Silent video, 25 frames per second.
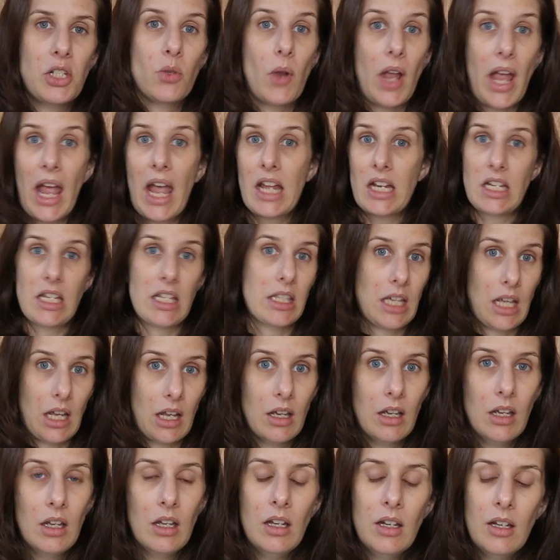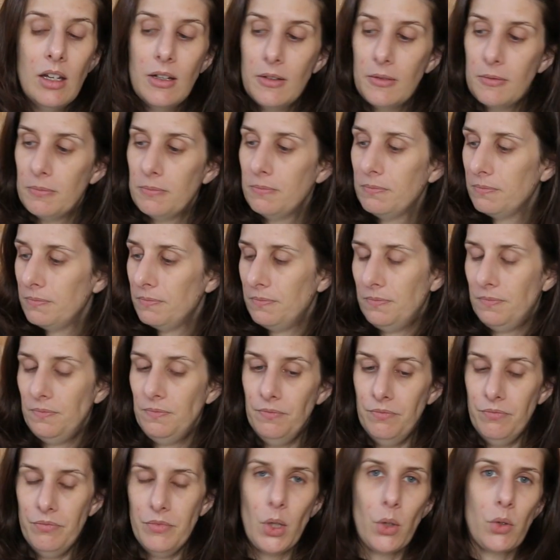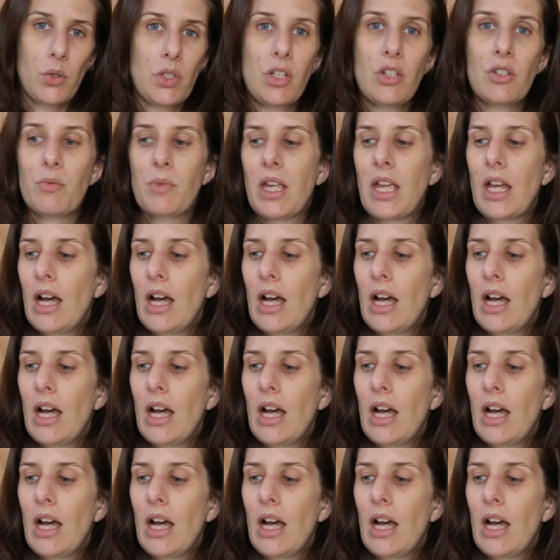anything. Excuse me.